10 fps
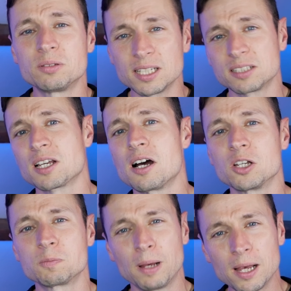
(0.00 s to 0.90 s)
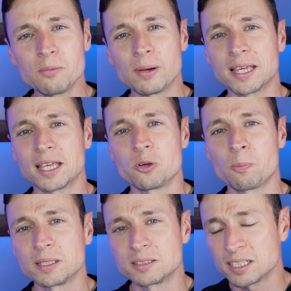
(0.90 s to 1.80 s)
six cars per week in your
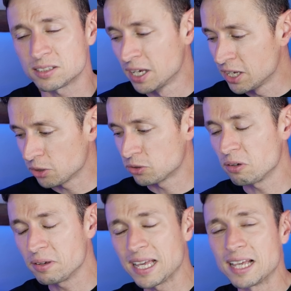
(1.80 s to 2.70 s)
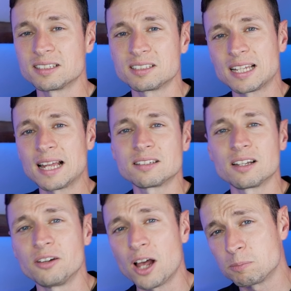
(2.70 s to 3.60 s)
business, you're doing it as a
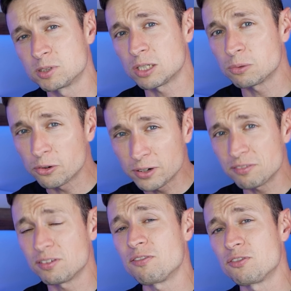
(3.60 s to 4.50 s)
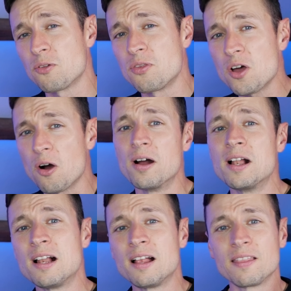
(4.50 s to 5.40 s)
standalone upsell, or even if you're not,
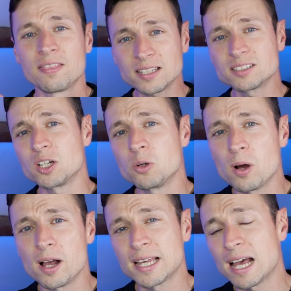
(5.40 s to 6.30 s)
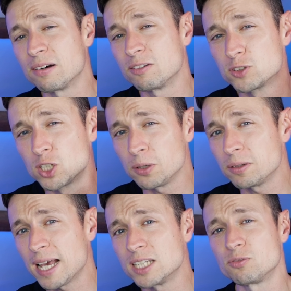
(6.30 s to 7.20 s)
that's going to work out of two
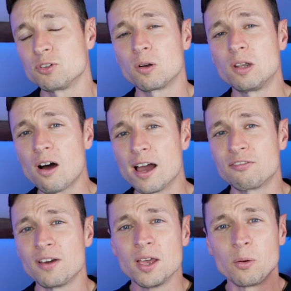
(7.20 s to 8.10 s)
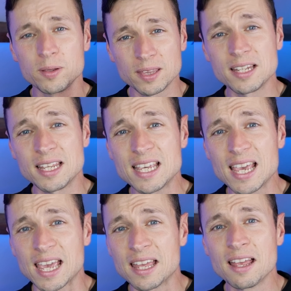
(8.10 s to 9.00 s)
days of your life within the
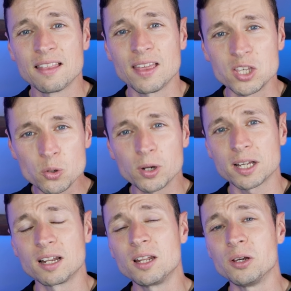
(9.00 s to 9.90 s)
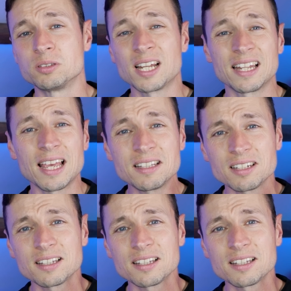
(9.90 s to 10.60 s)
year that you are going to lose. And at the end of the